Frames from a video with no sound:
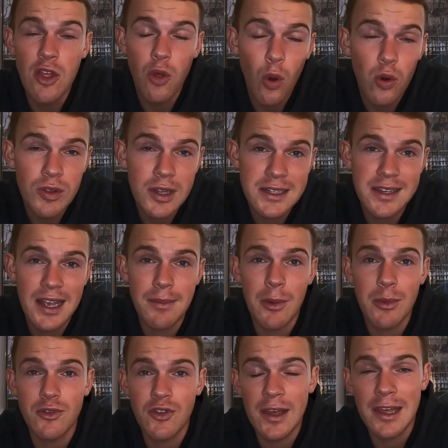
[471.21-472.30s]
The only time I
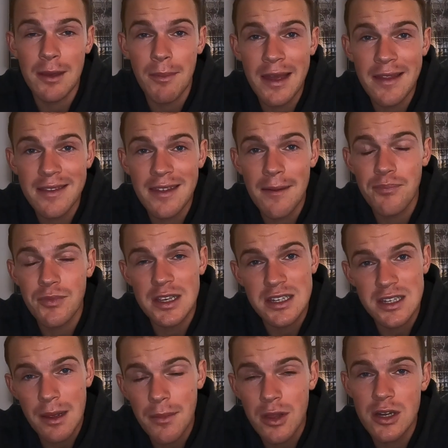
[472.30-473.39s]
would recommend it,
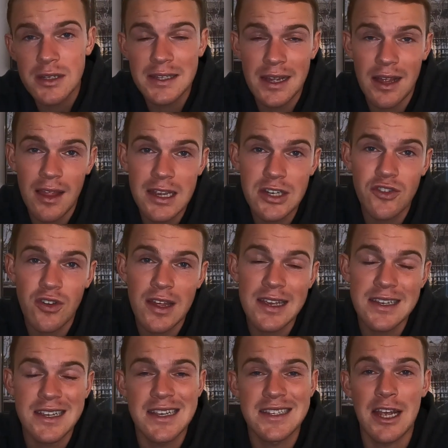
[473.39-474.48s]
similar to the
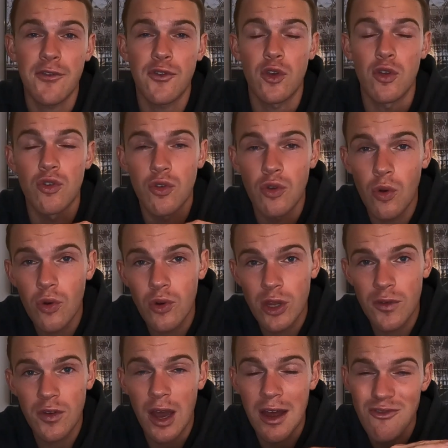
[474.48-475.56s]
electrolytes, is if you know
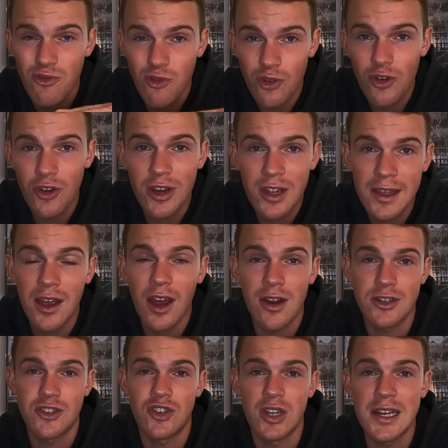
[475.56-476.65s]
you've got a really
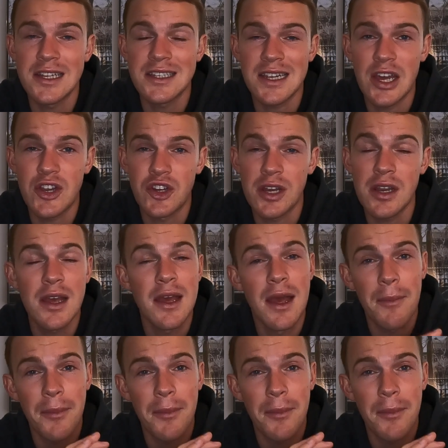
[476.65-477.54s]
hard training session.